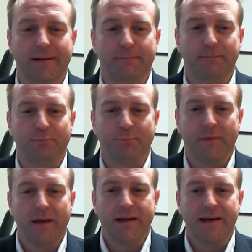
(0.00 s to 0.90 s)
In
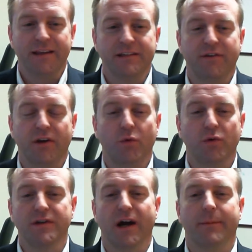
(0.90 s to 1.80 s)
this video, we'll
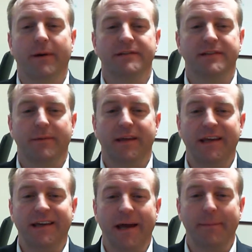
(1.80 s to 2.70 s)
talk about some of the
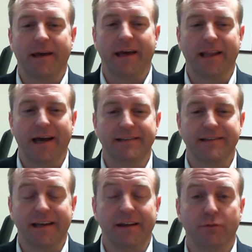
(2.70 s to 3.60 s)
economic headlines
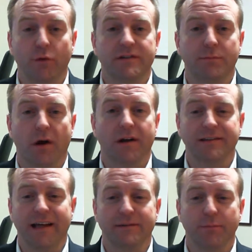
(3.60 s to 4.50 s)
that influenced markets
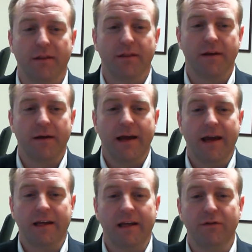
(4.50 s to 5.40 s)
last month
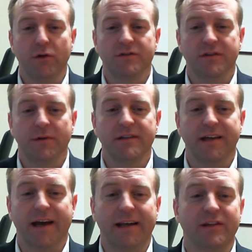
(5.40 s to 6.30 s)
and give you some
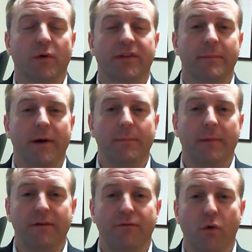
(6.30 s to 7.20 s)
insight into what they might
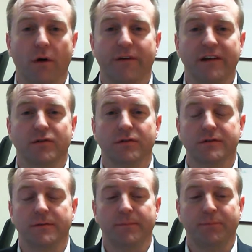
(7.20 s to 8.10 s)
mean for investors.